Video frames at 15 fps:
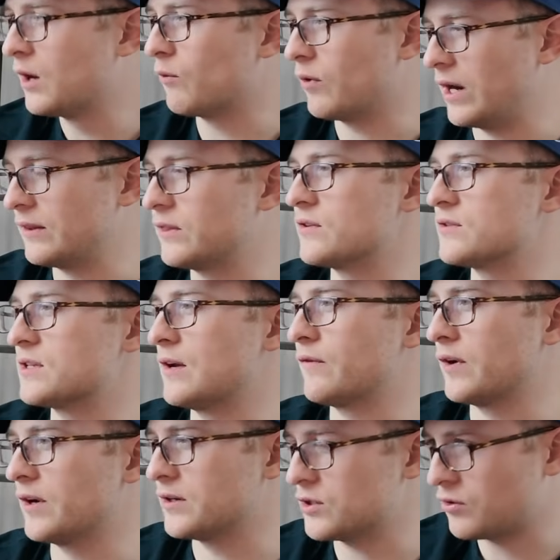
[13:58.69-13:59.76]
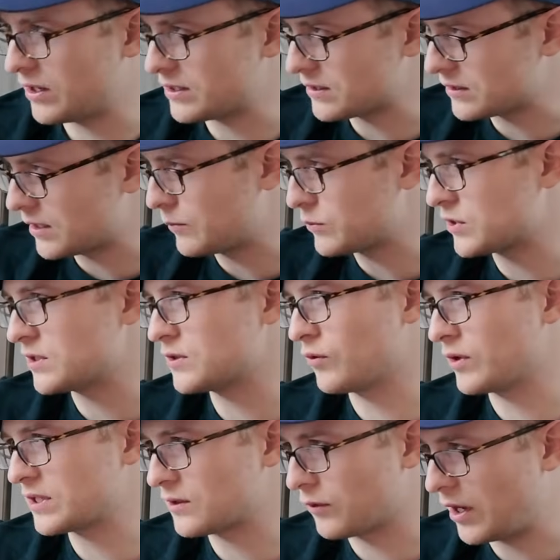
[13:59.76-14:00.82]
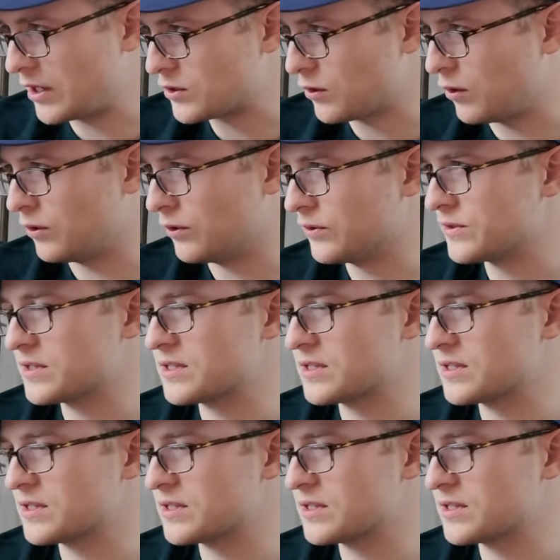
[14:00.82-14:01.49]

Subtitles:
Right? There's different trust assumptions, risk thresholds.